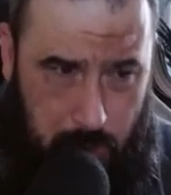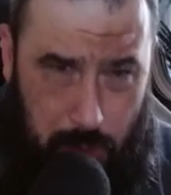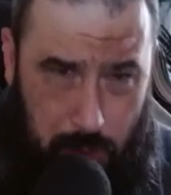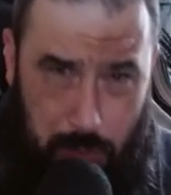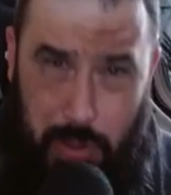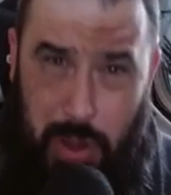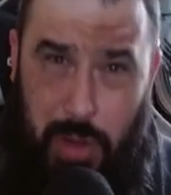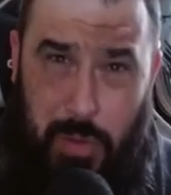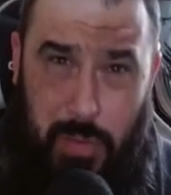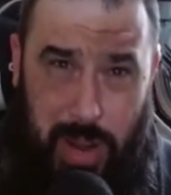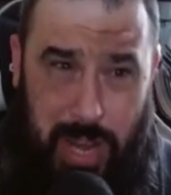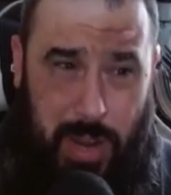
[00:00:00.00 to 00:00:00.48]

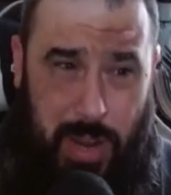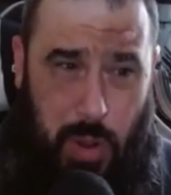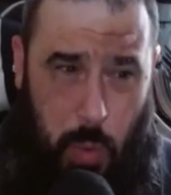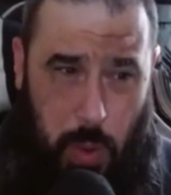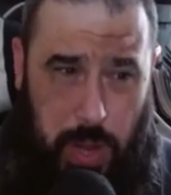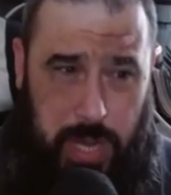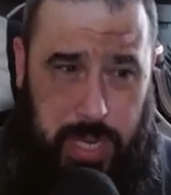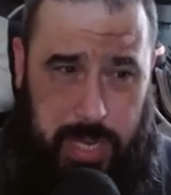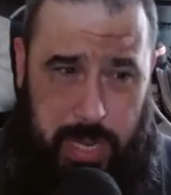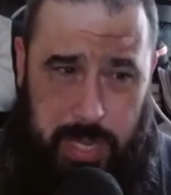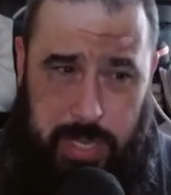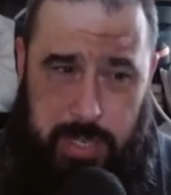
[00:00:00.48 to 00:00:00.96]
They're really
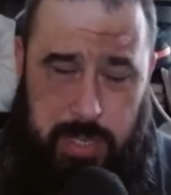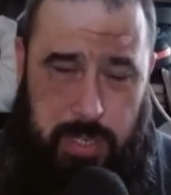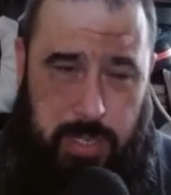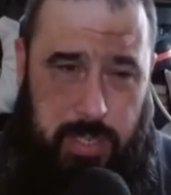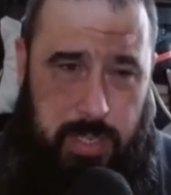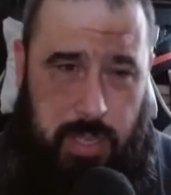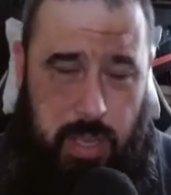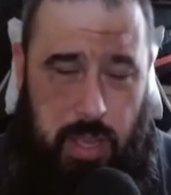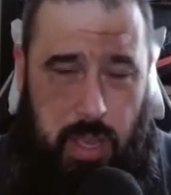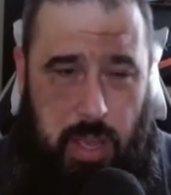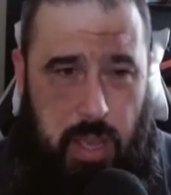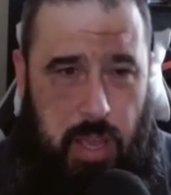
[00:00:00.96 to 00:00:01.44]
quite
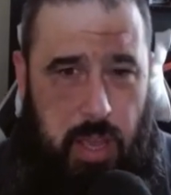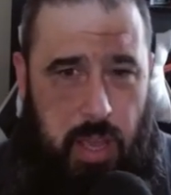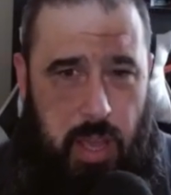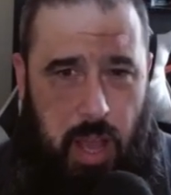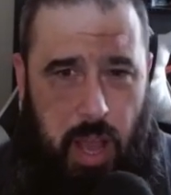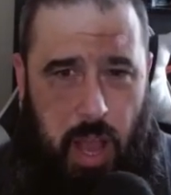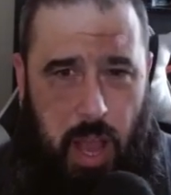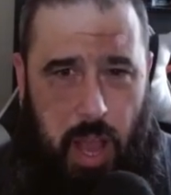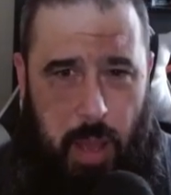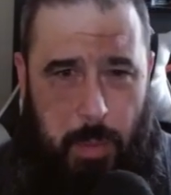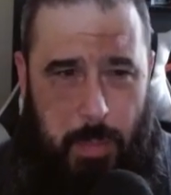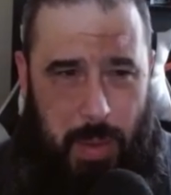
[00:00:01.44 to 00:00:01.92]
decent.
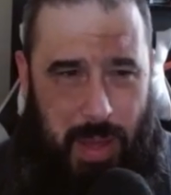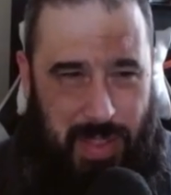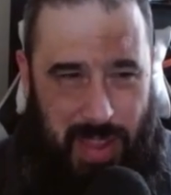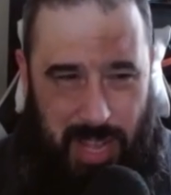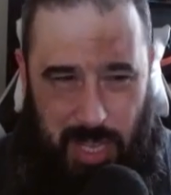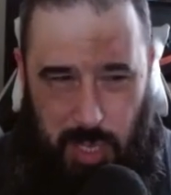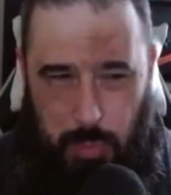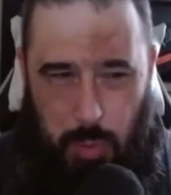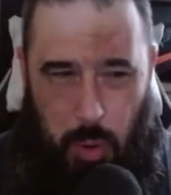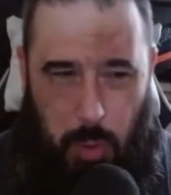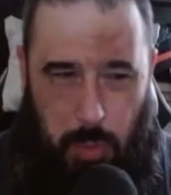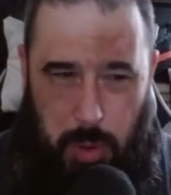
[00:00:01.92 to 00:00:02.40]
And
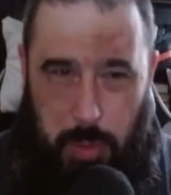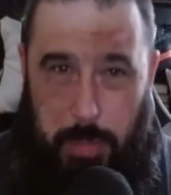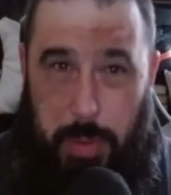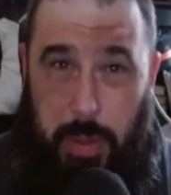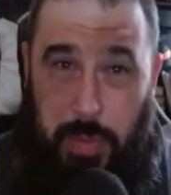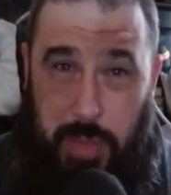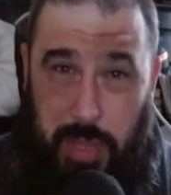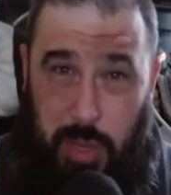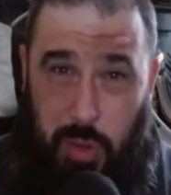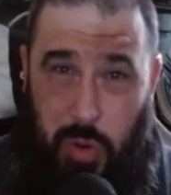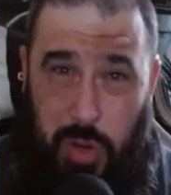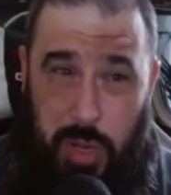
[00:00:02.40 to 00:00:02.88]
that's probably about
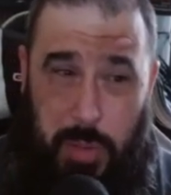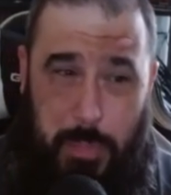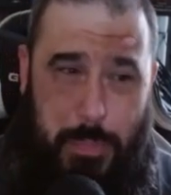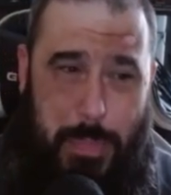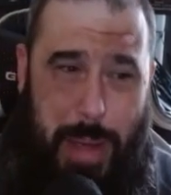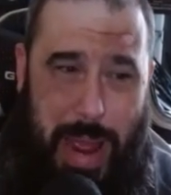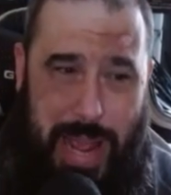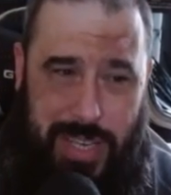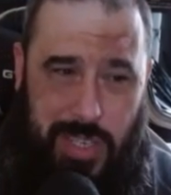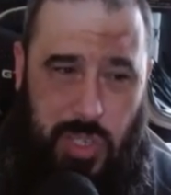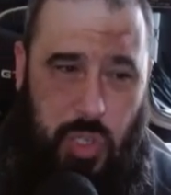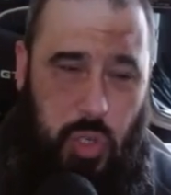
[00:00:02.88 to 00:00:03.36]
the only
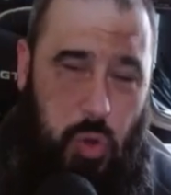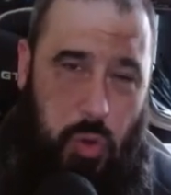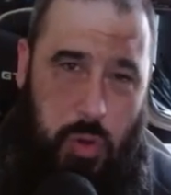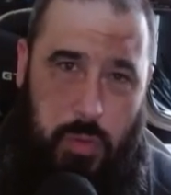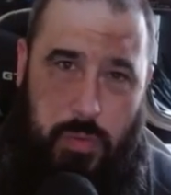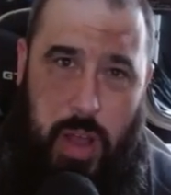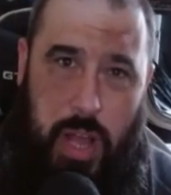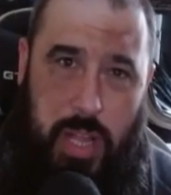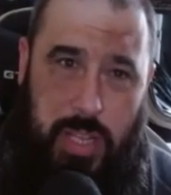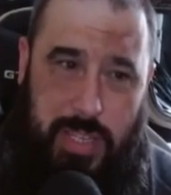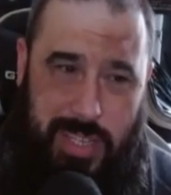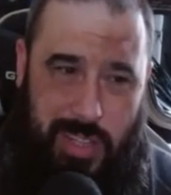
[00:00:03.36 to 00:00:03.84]
best sort of
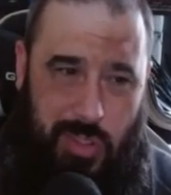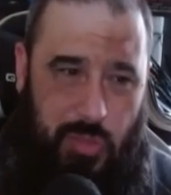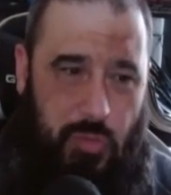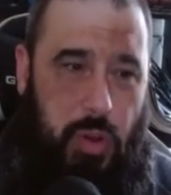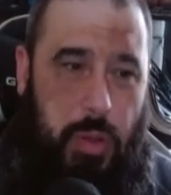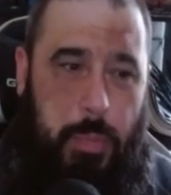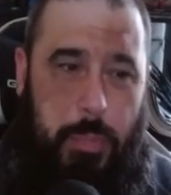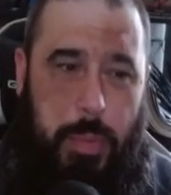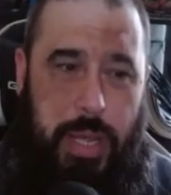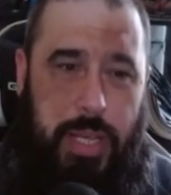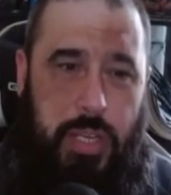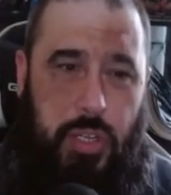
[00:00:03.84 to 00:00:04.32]
artillery
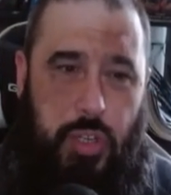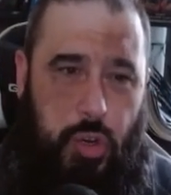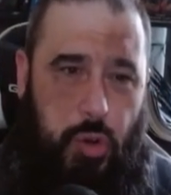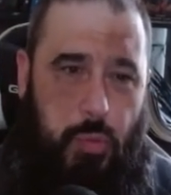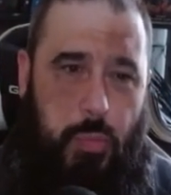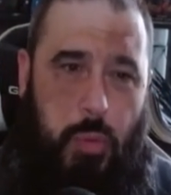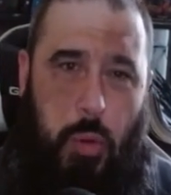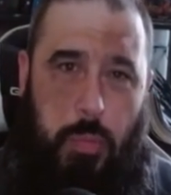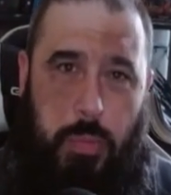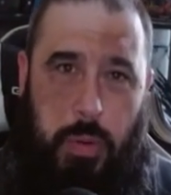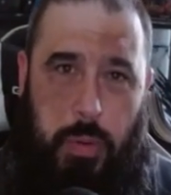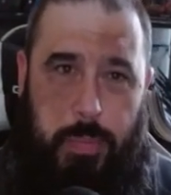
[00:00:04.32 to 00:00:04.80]
piece you're
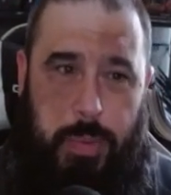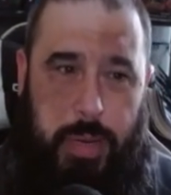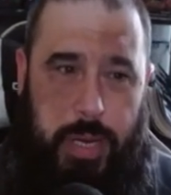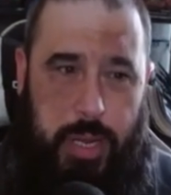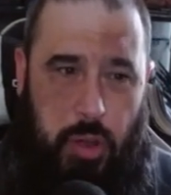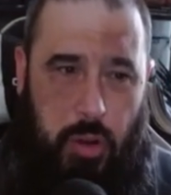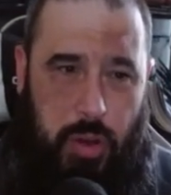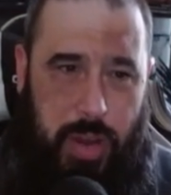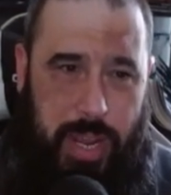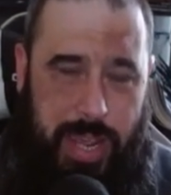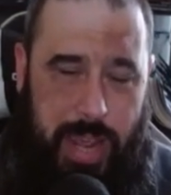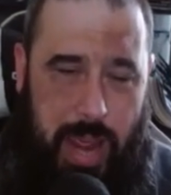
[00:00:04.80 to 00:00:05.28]
probably
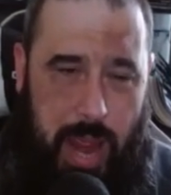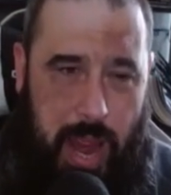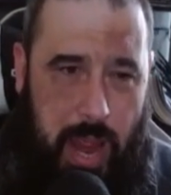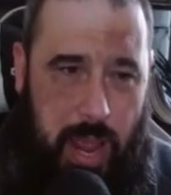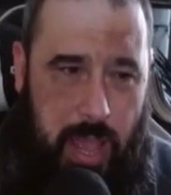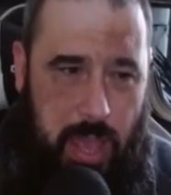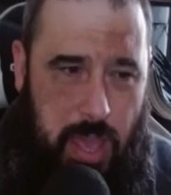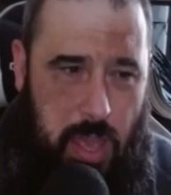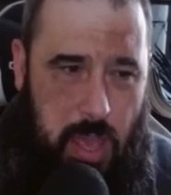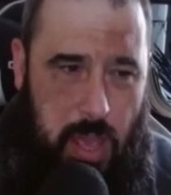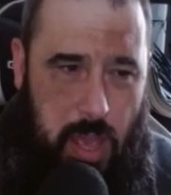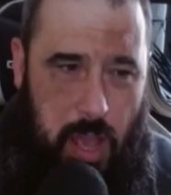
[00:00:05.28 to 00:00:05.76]
going to get.
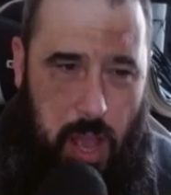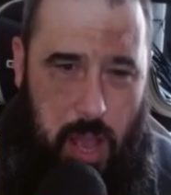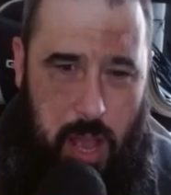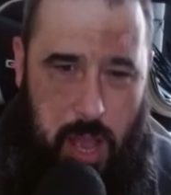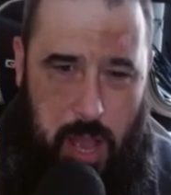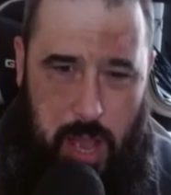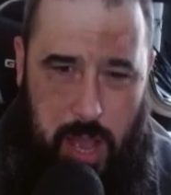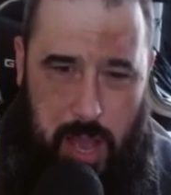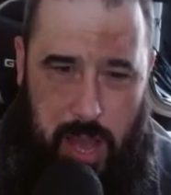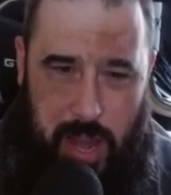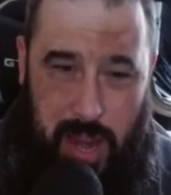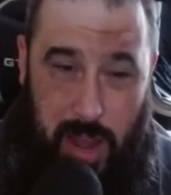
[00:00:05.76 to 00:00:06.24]

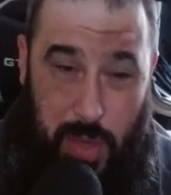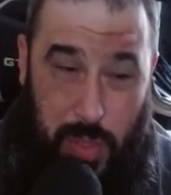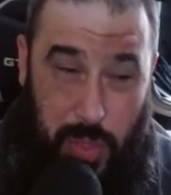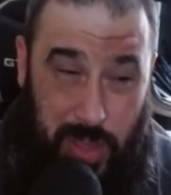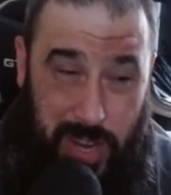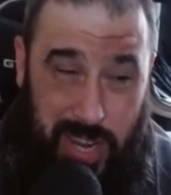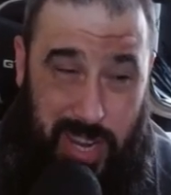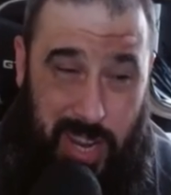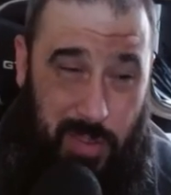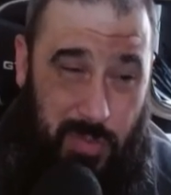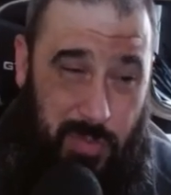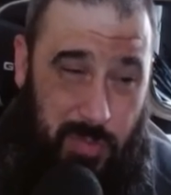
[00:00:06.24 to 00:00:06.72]
And I
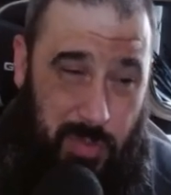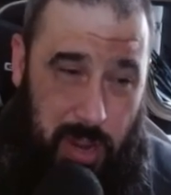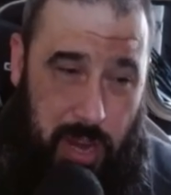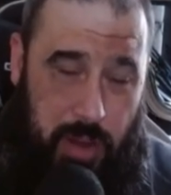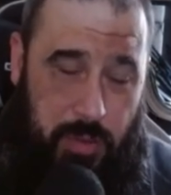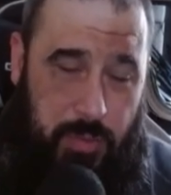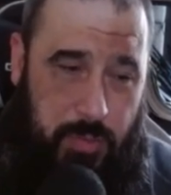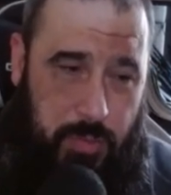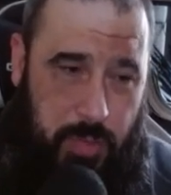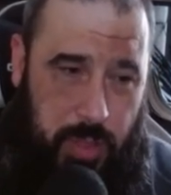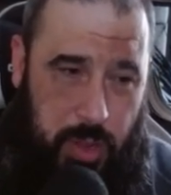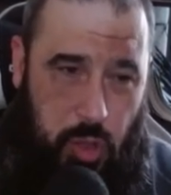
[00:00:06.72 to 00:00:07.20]
think
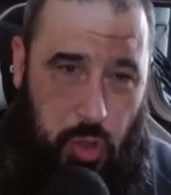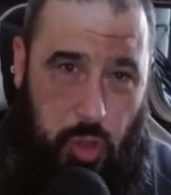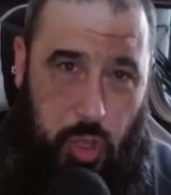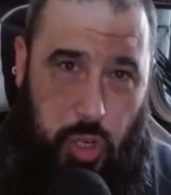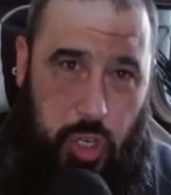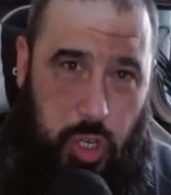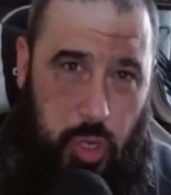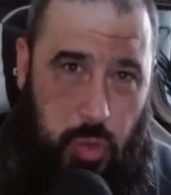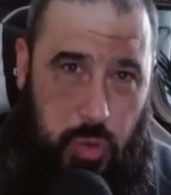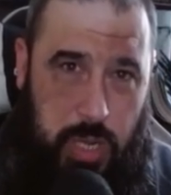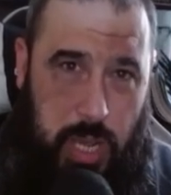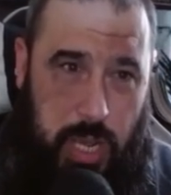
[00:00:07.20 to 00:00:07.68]
if the other
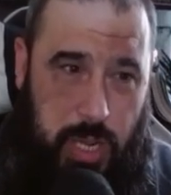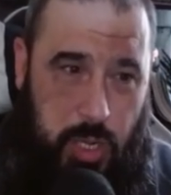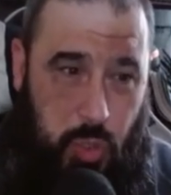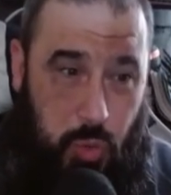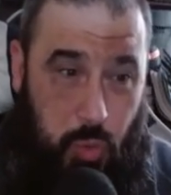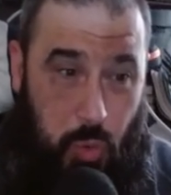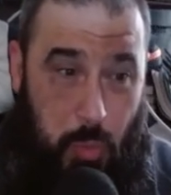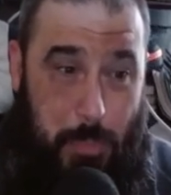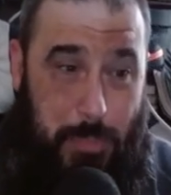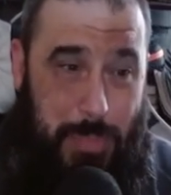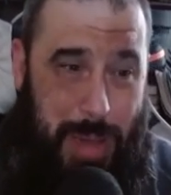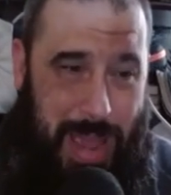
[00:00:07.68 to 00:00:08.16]
two tanks
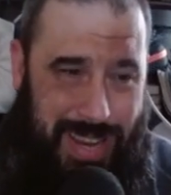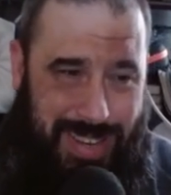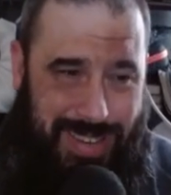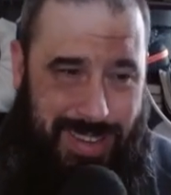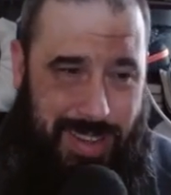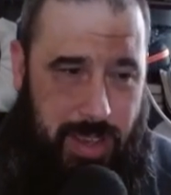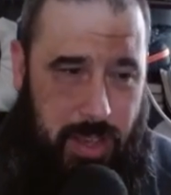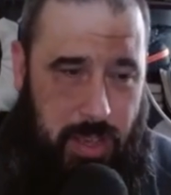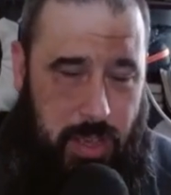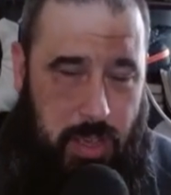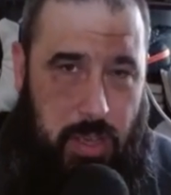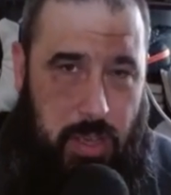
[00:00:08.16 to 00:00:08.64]
were better,